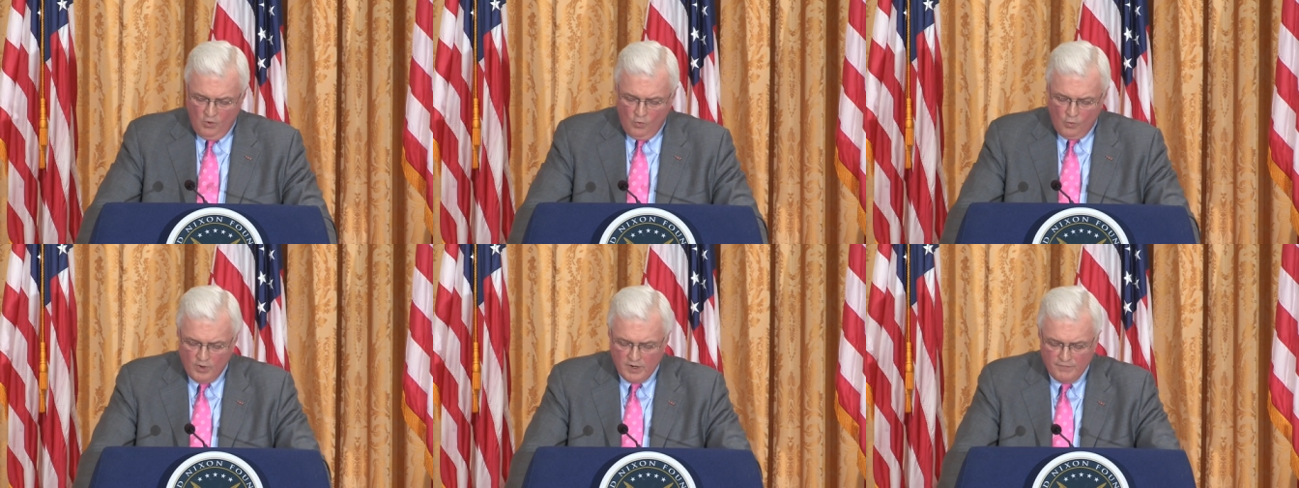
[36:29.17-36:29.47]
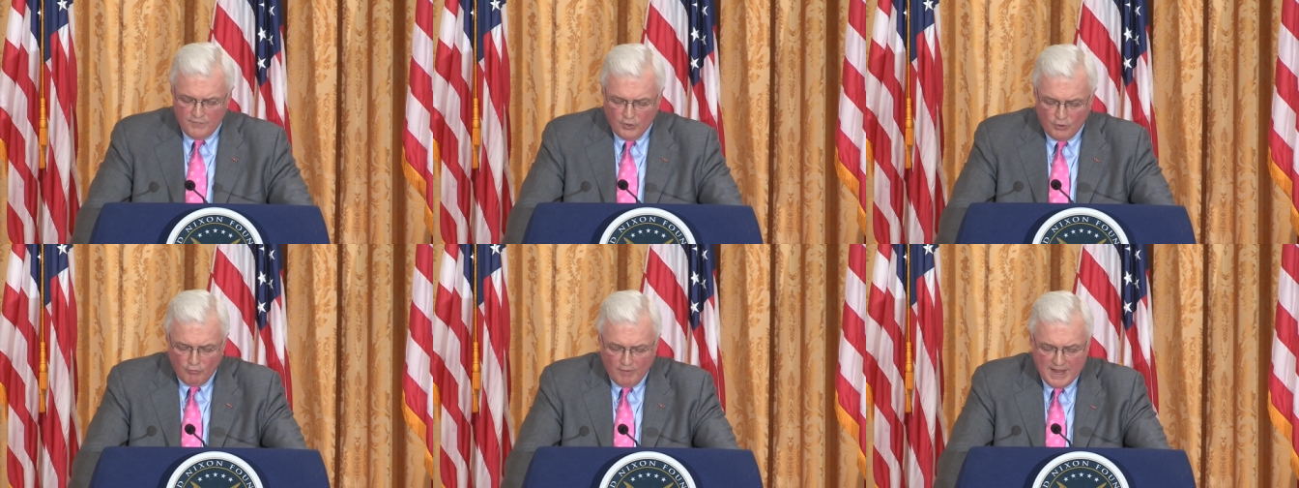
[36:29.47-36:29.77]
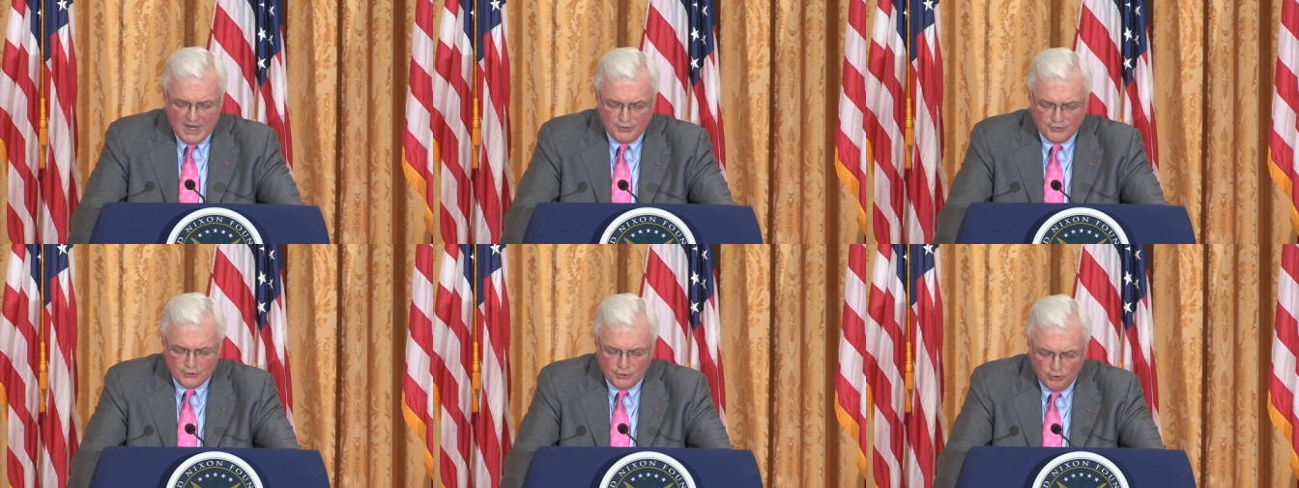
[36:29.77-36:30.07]
One of the
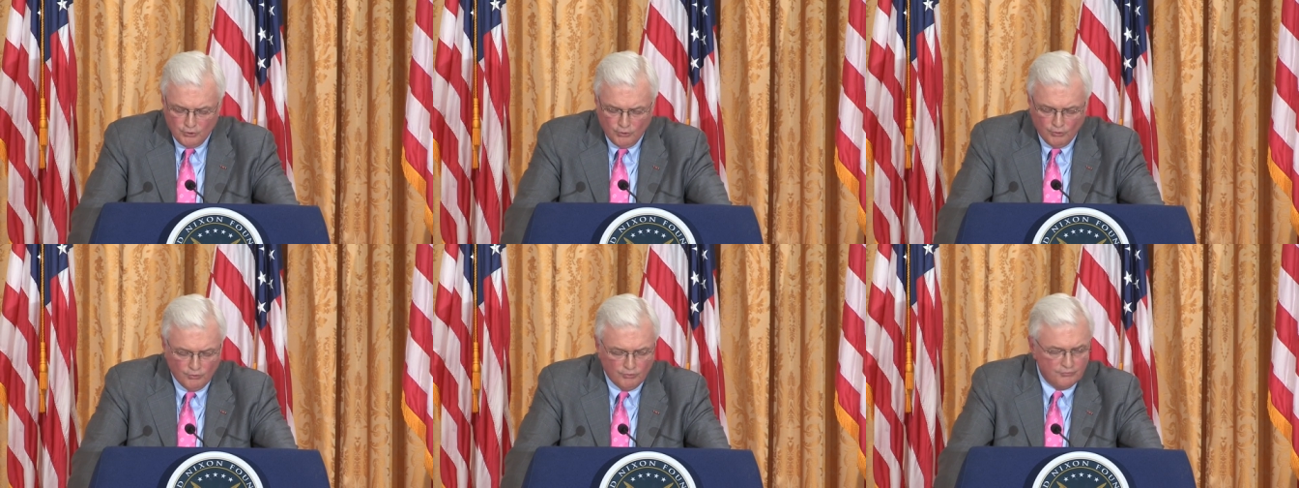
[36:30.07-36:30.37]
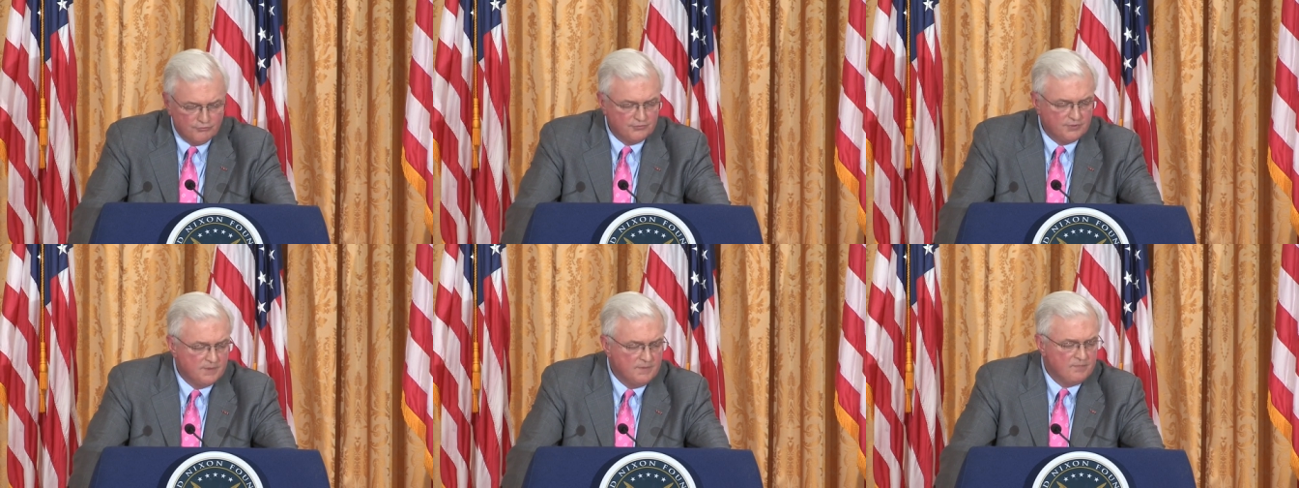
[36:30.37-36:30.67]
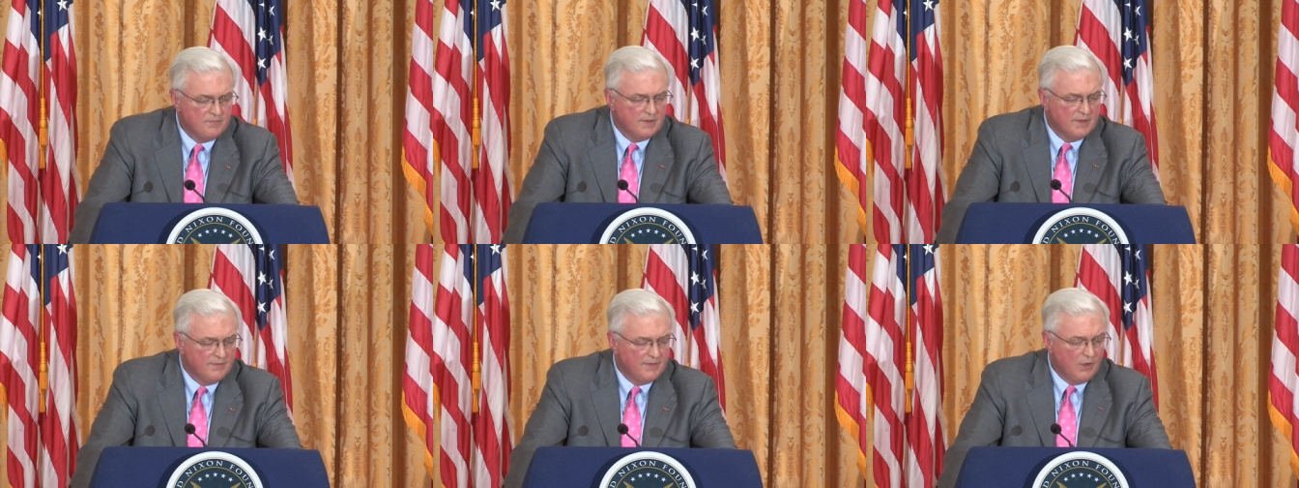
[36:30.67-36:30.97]
great tools
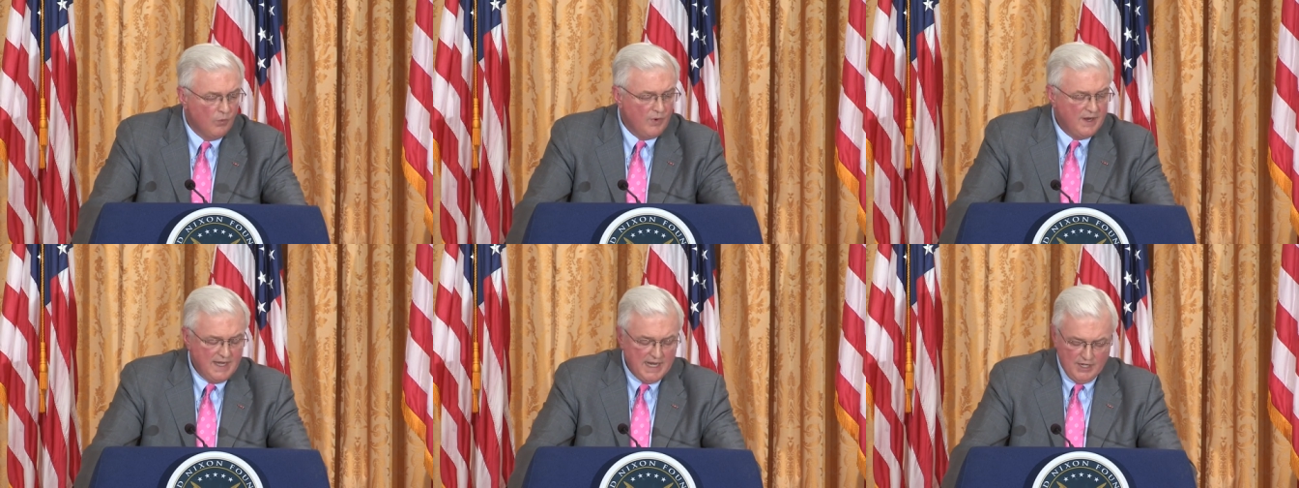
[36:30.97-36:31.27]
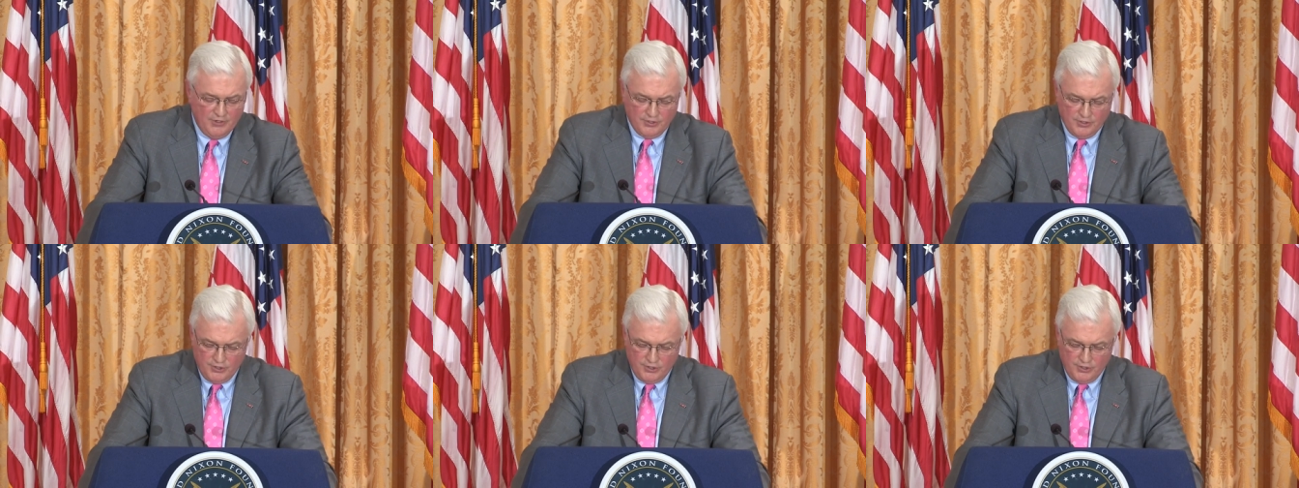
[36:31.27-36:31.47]
that we need